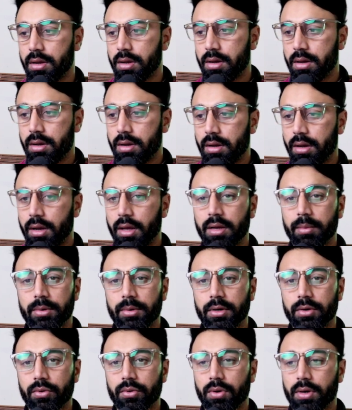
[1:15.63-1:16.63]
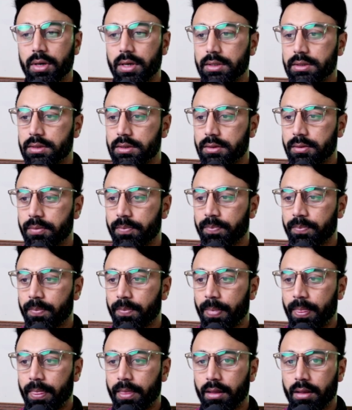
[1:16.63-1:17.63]
unlimited URLs.
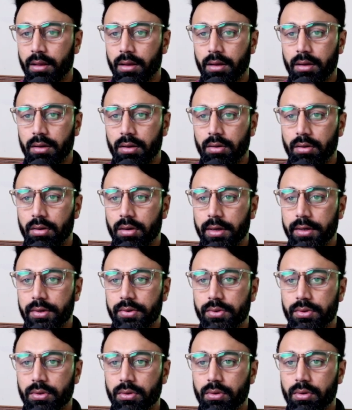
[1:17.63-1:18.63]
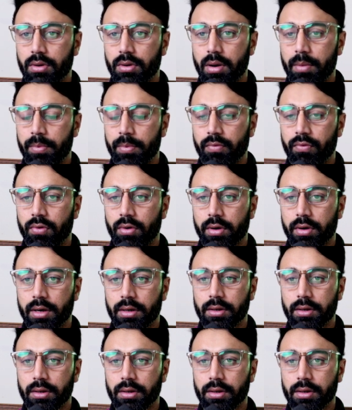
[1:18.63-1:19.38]
Alright, so before continue the